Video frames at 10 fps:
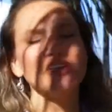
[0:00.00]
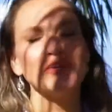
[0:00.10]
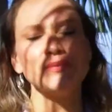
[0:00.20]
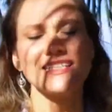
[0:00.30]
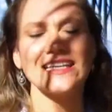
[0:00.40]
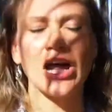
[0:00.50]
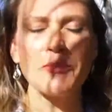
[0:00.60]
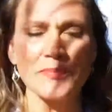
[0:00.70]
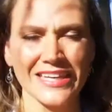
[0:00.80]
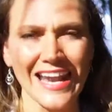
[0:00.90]
you to get up,
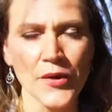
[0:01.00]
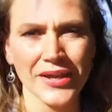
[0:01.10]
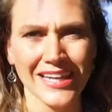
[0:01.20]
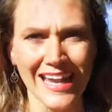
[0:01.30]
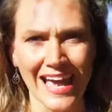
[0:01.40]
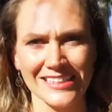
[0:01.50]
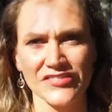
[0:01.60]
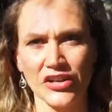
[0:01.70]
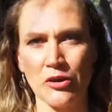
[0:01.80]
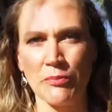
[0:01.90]
get out, and get active
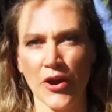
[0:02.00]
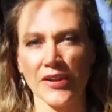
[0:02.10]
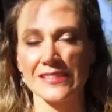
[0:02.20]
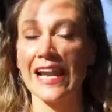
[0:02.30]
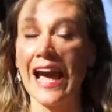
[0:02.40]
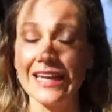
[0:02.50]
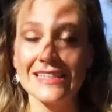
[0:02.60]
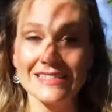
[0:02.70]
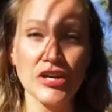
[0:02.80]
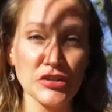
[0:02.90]
in our parks. And I can
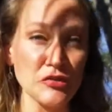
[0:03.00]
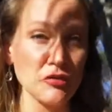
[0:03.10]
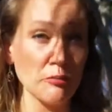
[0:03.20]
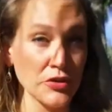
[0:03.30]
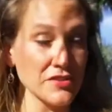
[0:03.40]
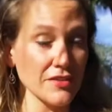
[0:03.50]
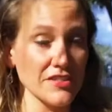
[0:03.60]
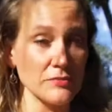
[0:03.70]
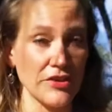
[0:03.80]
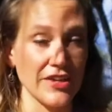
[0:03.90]
tell you from personal
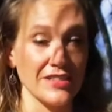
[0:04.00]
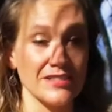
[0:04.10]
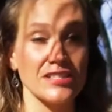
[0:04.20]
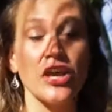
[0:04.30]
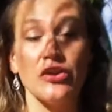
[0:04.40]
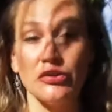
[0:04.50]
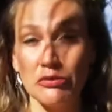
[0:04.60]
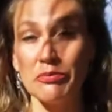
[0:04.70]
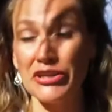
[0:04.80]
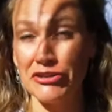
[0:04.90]
experience, you
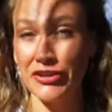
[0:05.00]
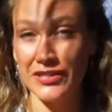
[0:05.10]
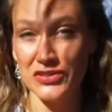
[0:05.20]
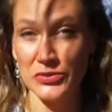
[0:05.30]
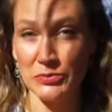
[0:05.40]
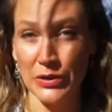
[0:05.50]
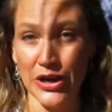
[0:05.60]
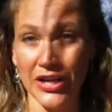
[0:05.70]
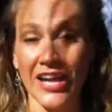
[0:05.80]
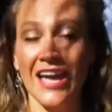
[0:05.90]
bring your kids to a
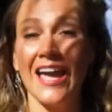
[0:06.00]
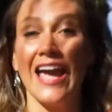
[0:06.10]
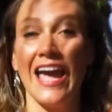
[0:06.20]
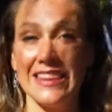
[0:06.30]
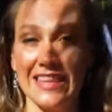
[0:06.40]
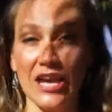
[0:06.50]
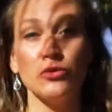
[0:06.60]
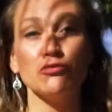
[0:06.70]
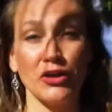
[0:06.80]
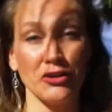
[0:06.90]
park and they
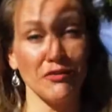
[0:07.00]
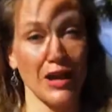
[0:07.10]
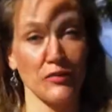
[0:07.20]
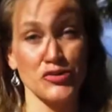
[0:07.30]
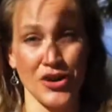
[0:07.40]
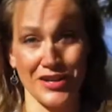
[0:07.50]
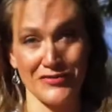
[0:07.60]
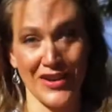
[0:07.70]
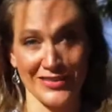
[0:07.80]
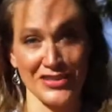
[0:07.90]
will run around trying to
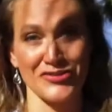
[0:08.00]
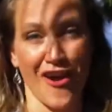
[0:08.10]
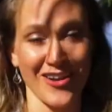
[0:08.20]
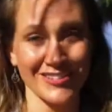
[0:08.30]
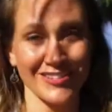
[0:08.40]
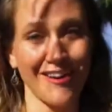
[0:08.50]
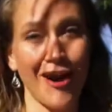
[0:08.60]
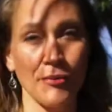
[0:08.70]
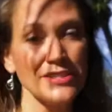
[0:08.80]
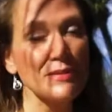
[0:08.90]
find these rocks.
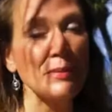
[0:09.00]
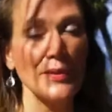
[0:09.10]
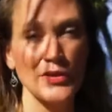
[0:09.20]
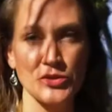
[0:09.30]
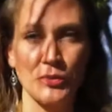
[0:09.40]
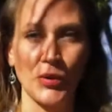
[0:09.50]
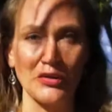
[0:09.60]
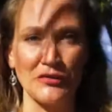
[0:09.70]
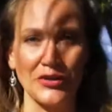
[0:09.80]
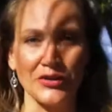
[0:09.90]
I'm Elizabeth Billings reporting
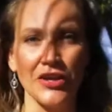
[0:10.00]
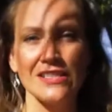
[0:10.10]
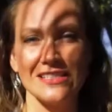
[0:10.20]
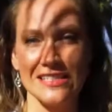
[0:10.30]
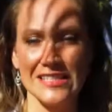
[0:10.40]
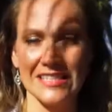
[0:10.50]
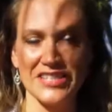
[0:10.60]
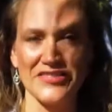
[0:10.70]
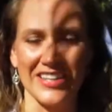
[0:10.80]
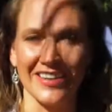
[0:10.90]
for
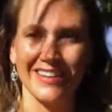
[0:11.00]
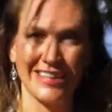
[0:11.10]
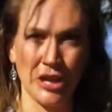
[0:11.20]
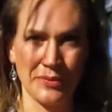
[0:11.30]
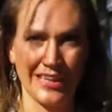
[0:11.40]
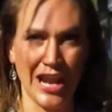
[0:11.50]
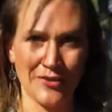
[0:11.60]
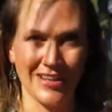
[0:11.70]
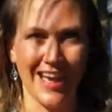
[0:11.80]
CCTV. Get up, get out, get